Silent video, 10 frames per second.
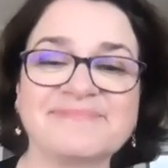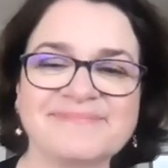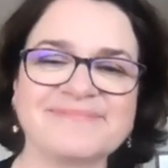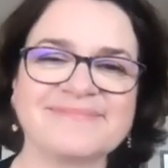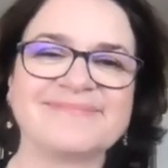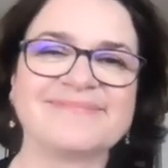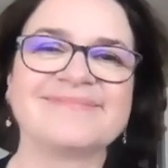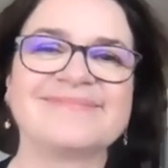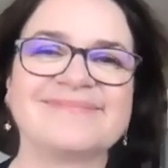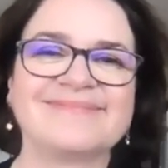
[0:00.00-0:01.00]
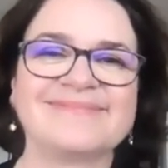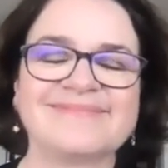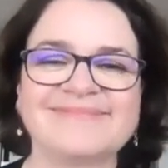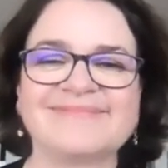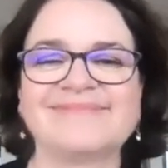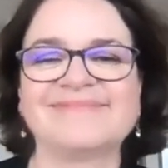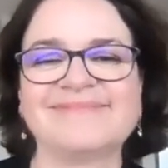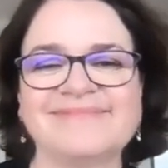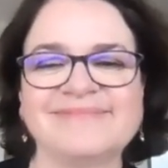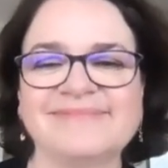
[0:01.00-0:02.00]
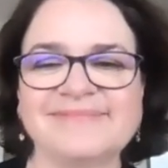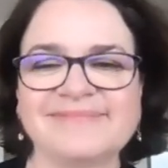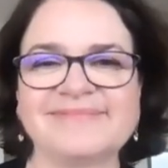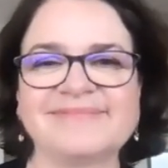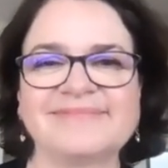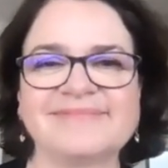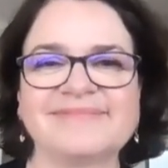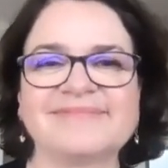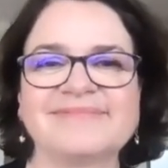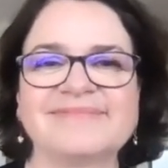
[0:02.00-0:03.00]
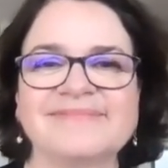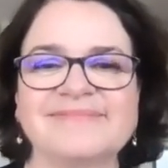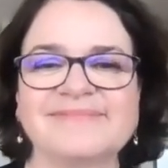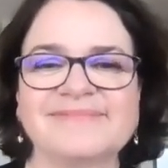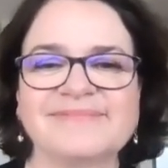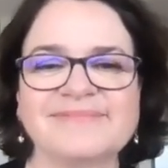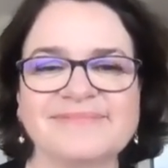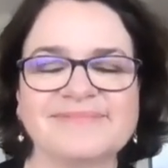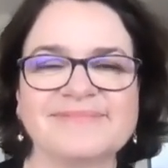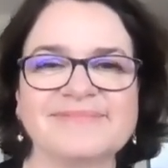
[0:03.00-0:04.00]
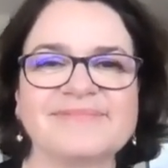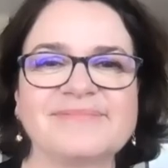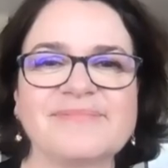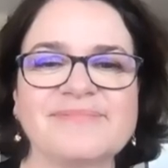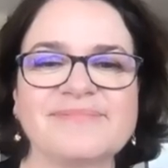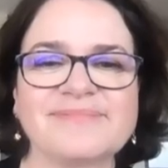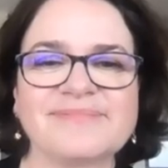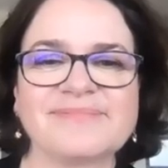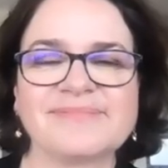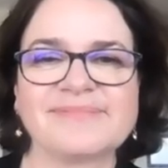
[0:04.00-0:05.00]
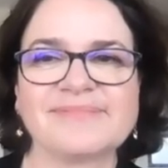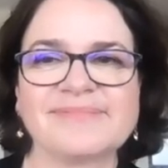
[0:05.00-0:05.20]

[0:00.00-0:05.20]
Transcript: The person shown says nothing.